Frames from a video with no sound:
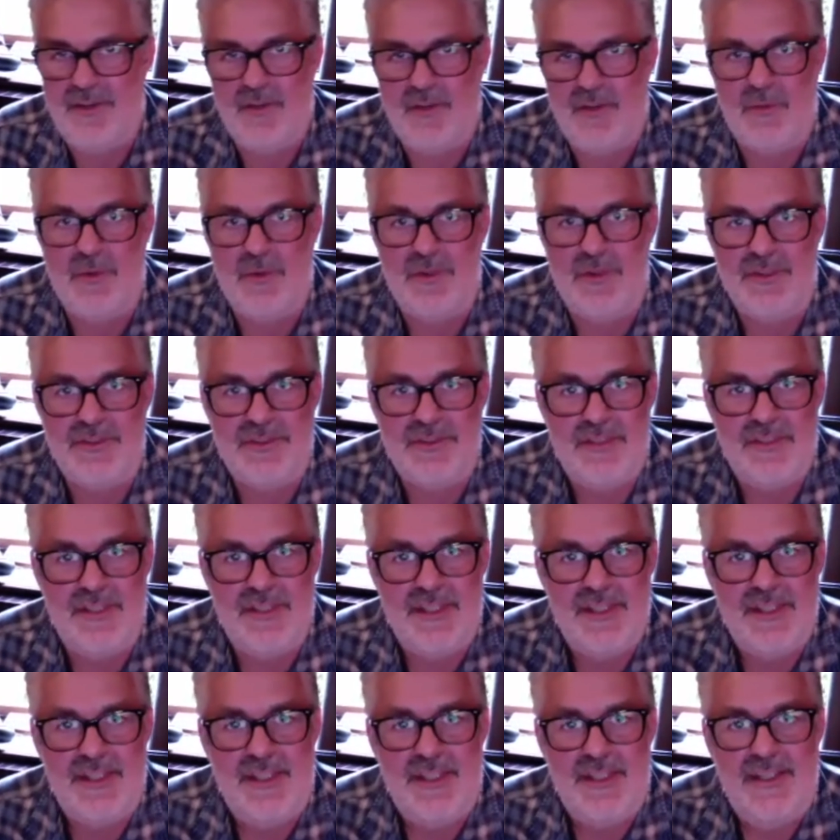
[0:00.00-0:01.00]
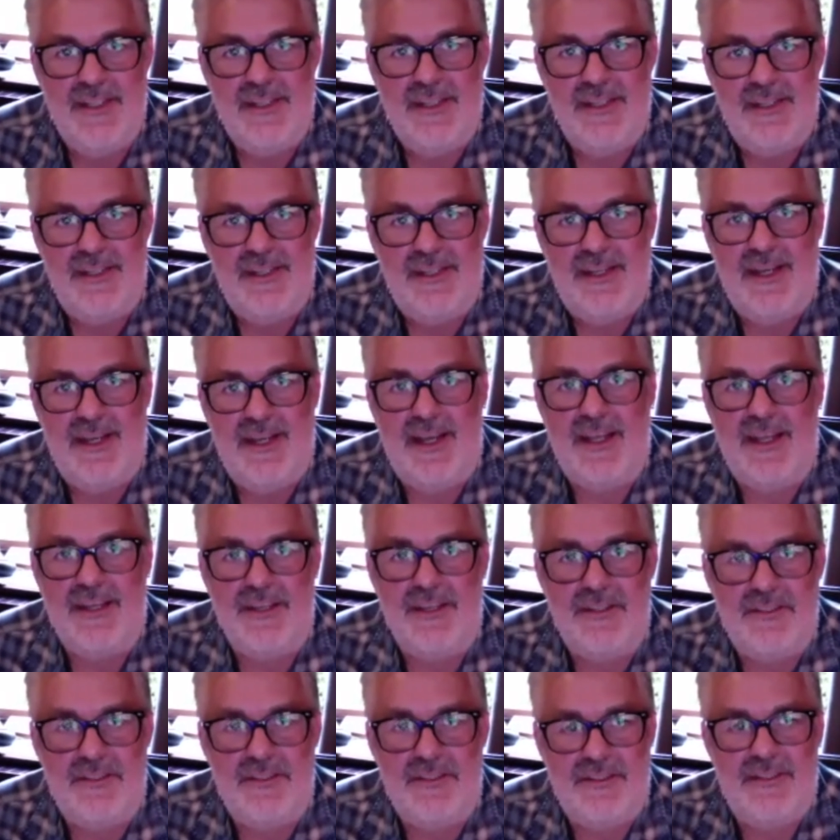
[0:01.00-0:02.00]
was?
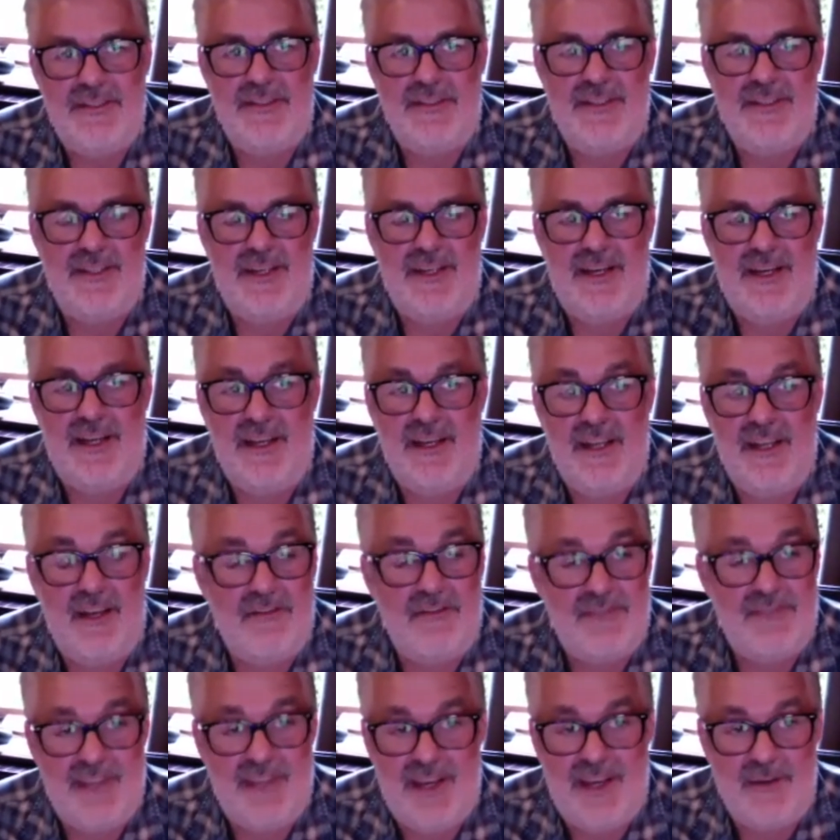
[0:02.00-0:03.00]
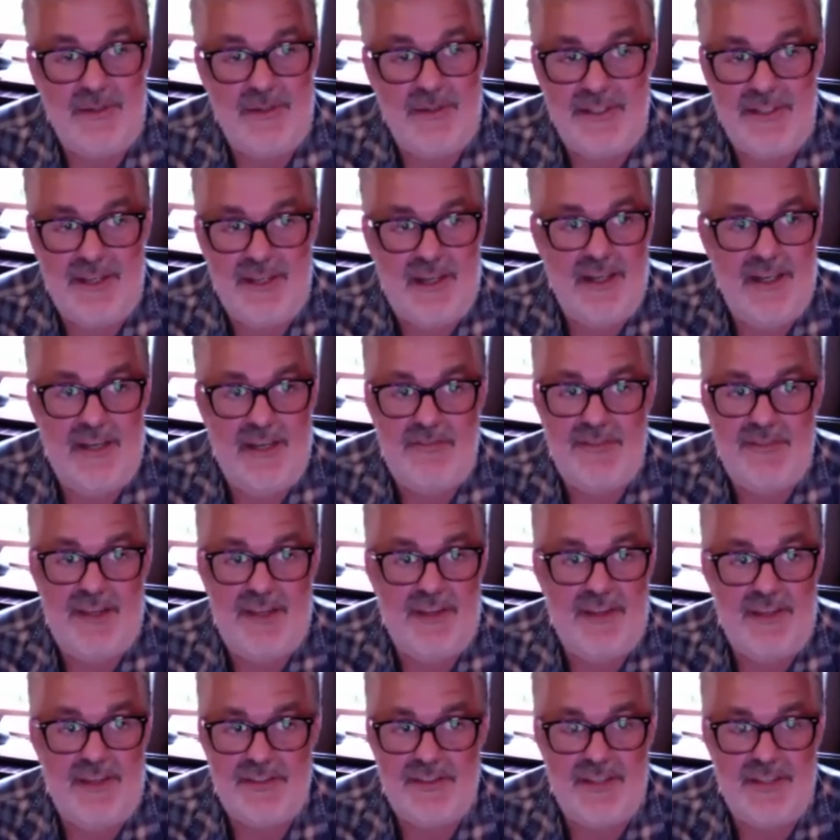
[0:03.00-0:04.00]
And I loved how I loved how
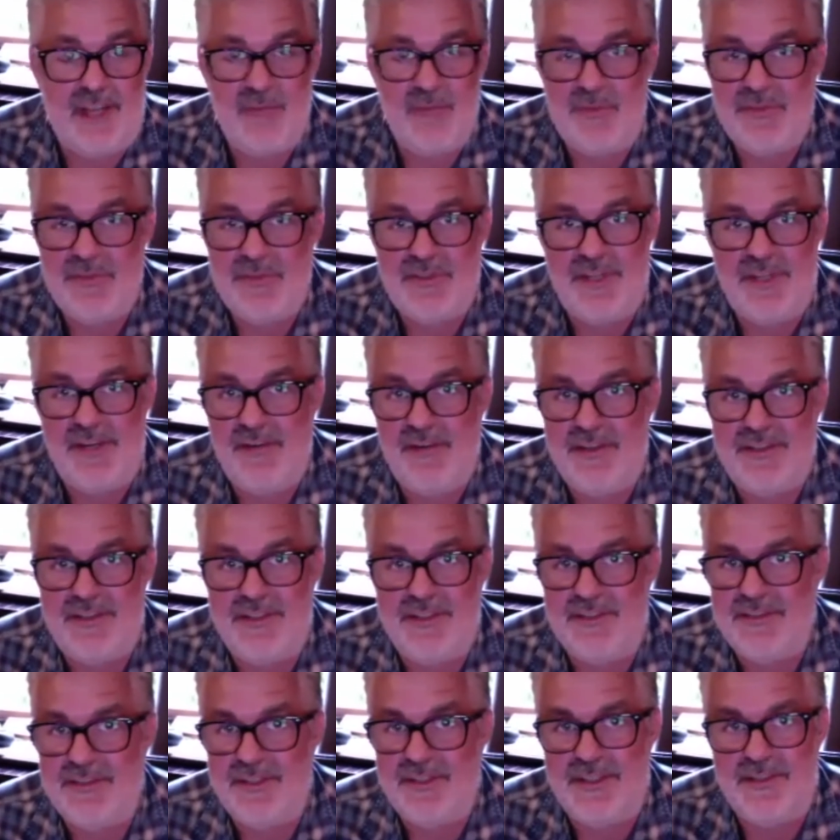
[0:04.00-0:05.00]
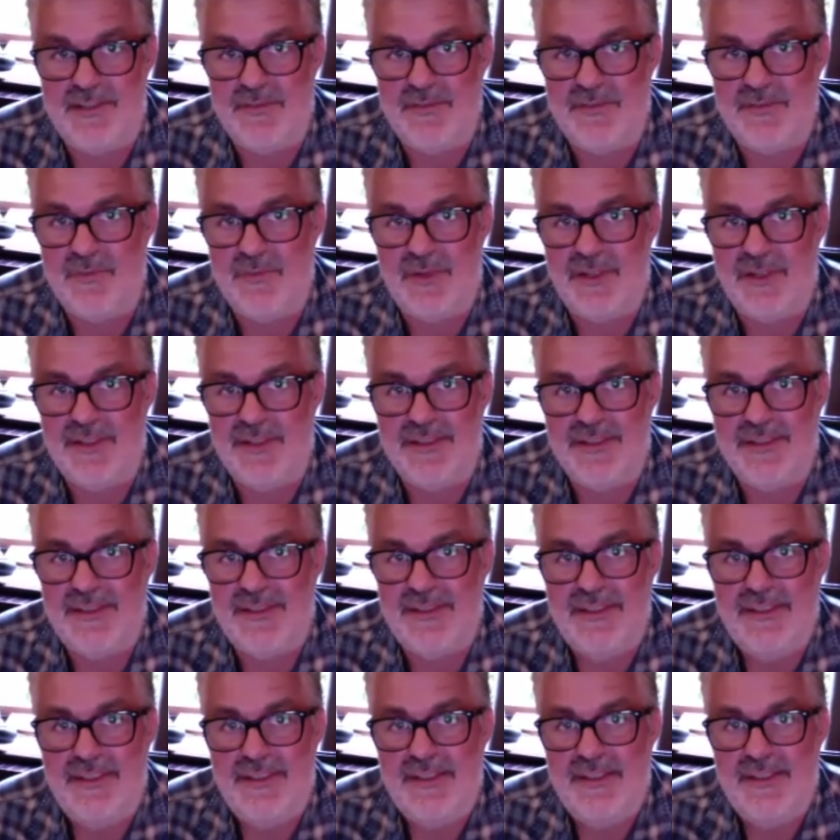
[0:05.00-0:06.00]
that stayed mysterious in season one.
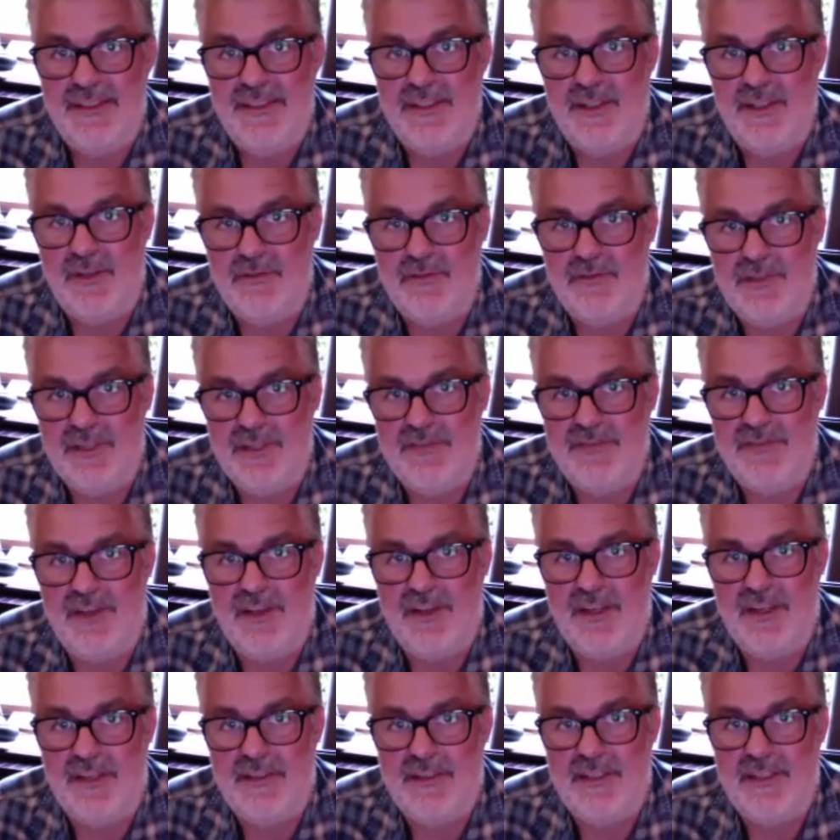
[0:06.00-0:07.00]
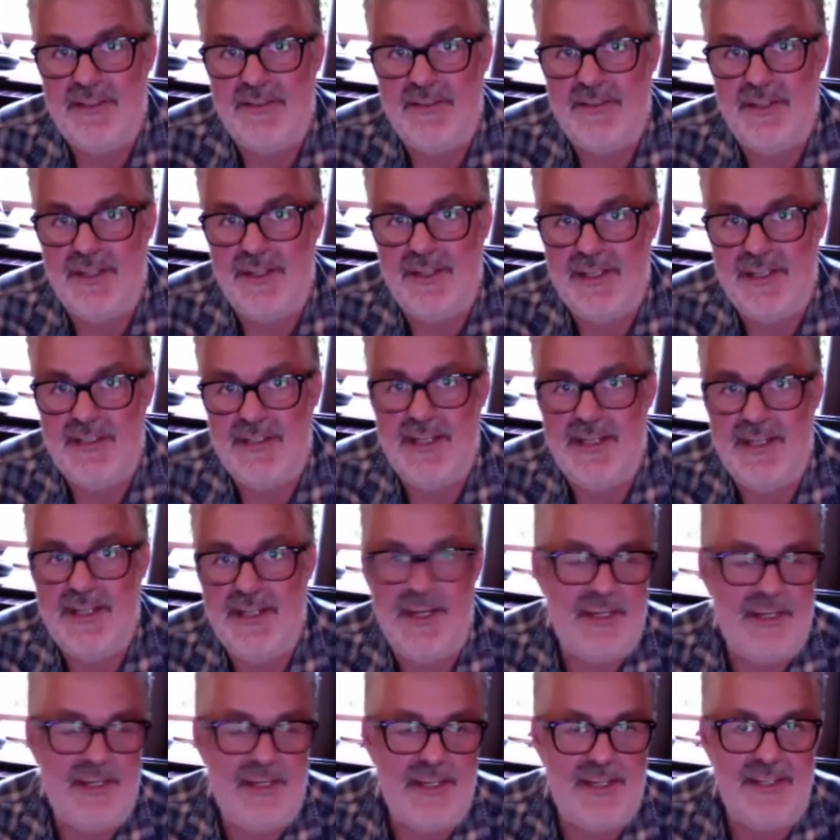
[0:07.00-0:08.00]
You know, it really felt like the, that he did
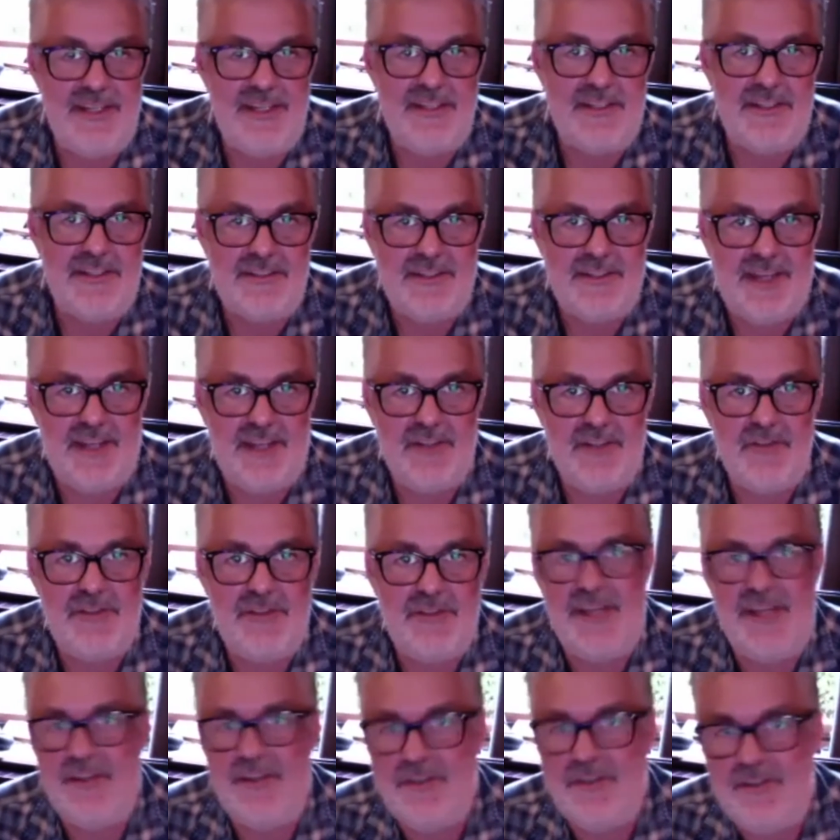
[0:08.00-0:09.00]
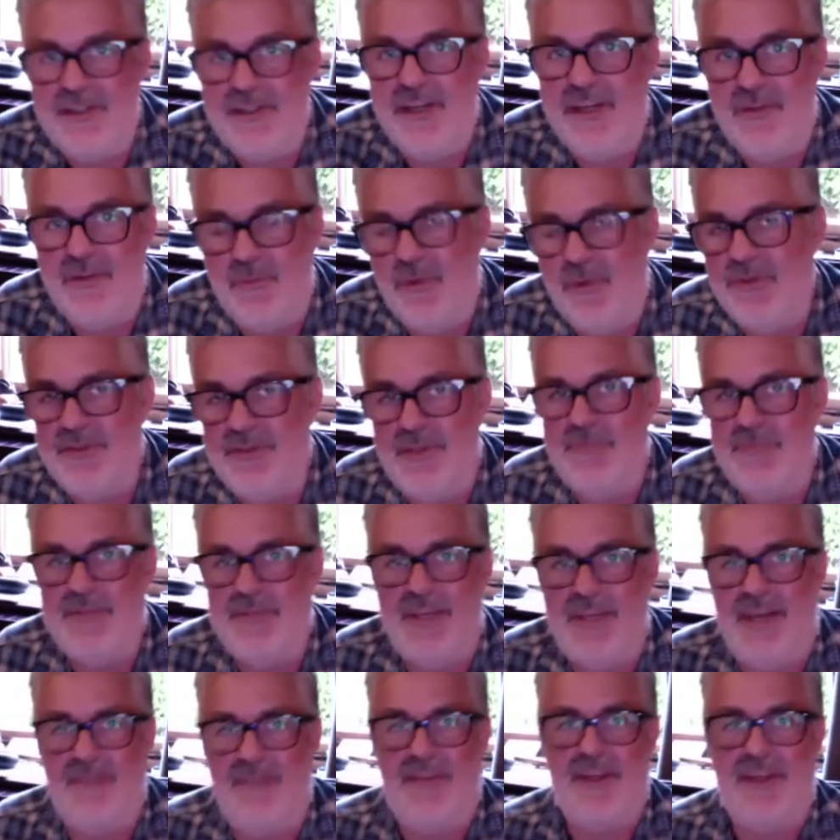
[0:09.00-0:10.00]
and he didn't, and you did and you didn't want him to
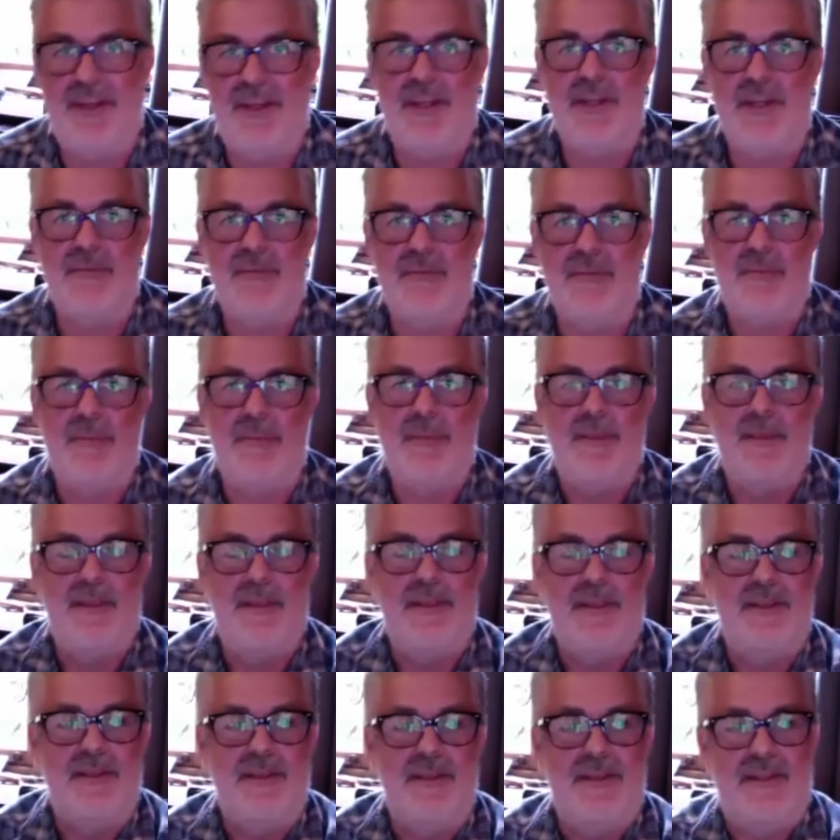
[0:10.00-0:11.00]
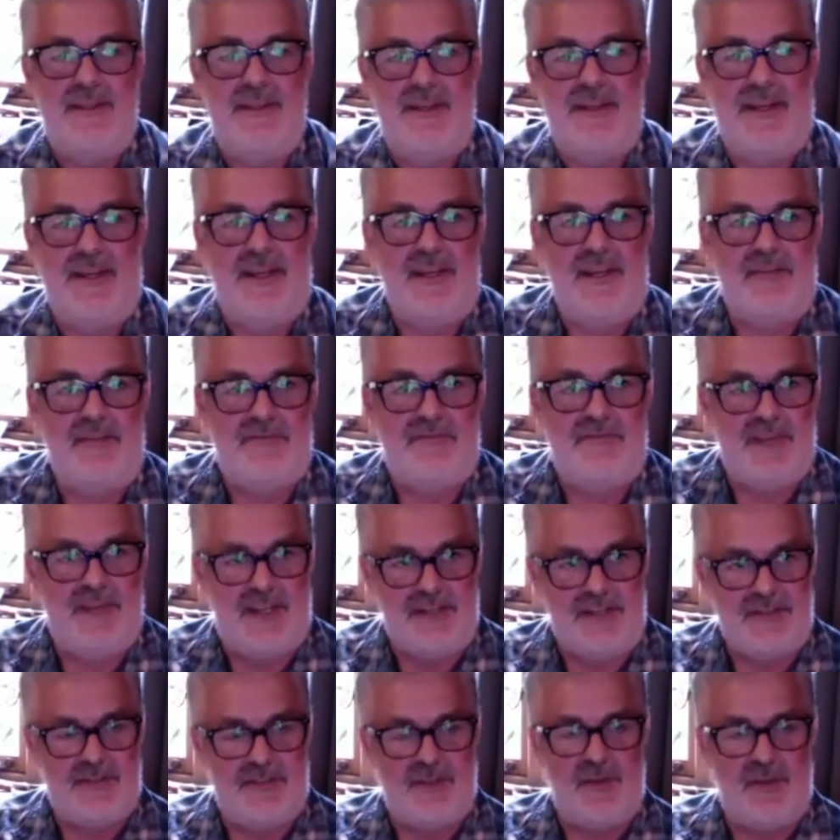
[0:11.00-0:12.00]
have that in him. And it,
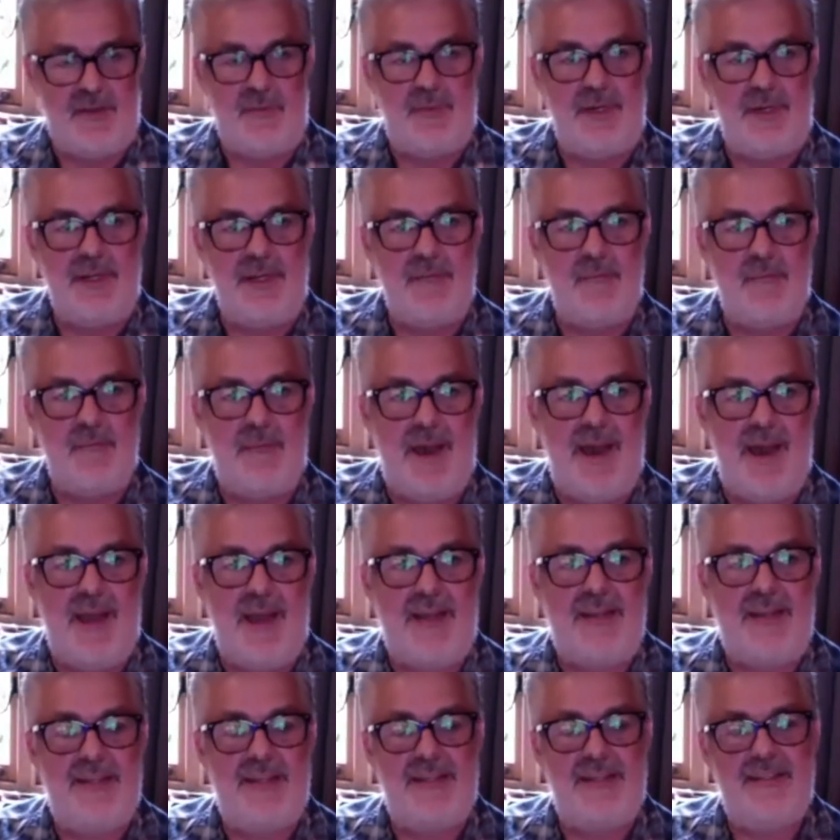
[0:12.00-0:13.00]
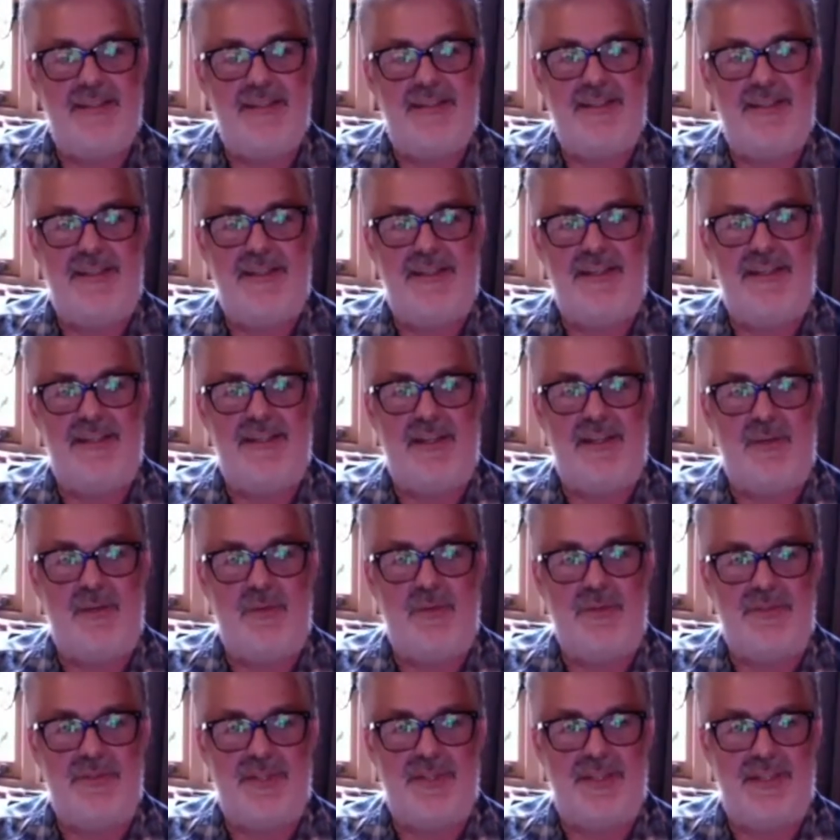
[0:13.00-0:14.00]
and so to bring him back, you know,
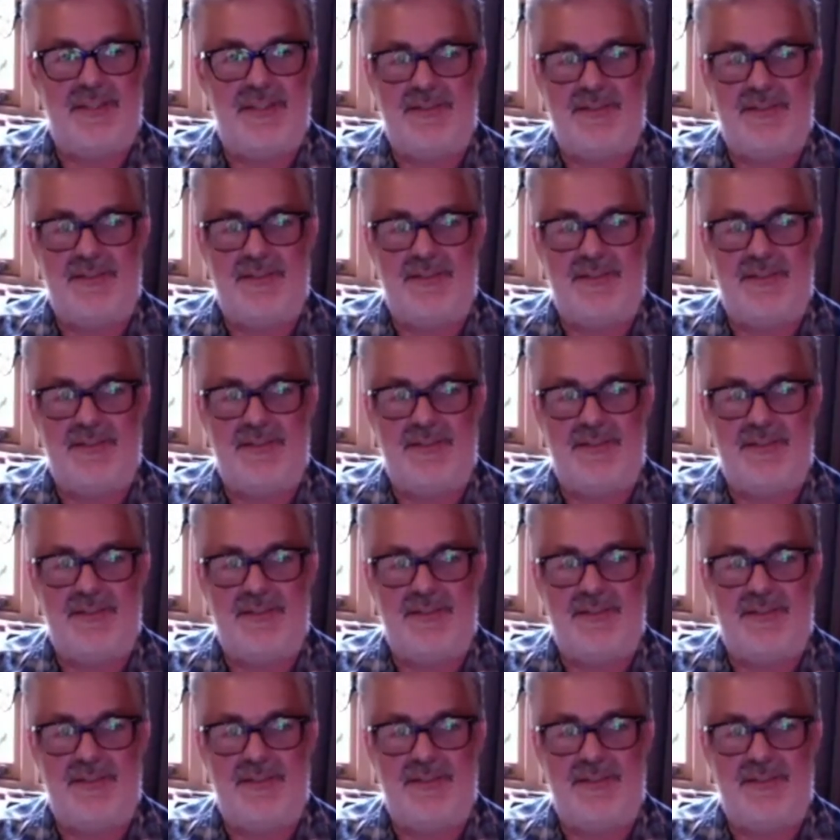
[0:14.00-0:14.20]
was a